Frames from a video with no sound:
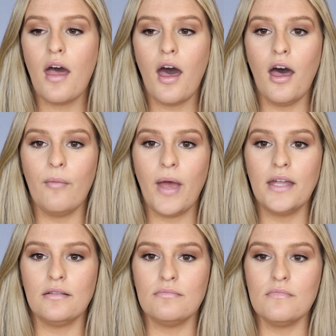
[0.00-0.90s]
Um,
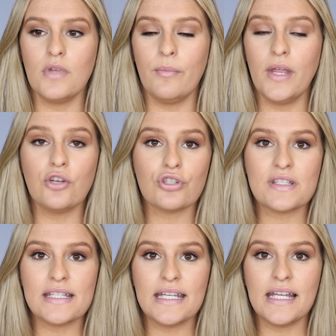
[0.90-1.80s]
I am
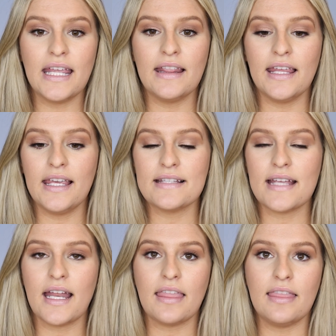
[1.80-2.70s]
interested in these,
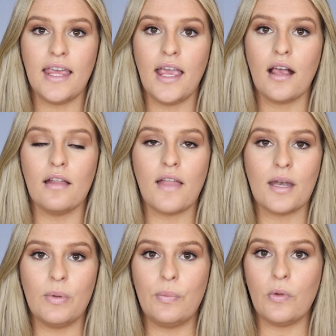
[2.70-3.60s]
and I think a lot
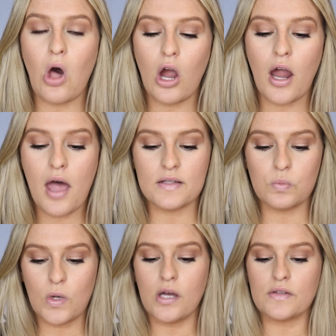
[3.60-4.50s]
of people are as
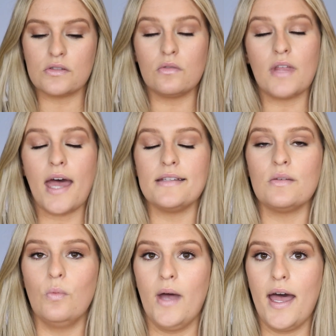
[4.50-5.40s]
well, so that's
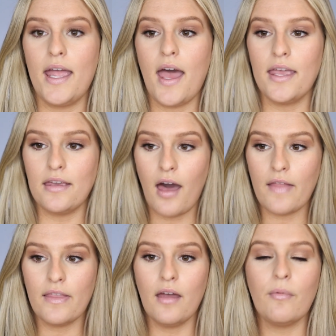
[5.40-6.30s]
why I
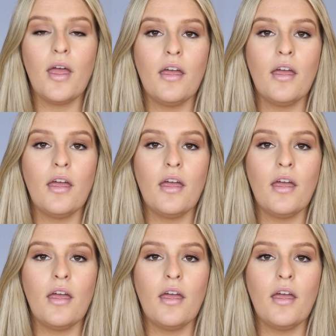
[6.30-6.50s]
got them.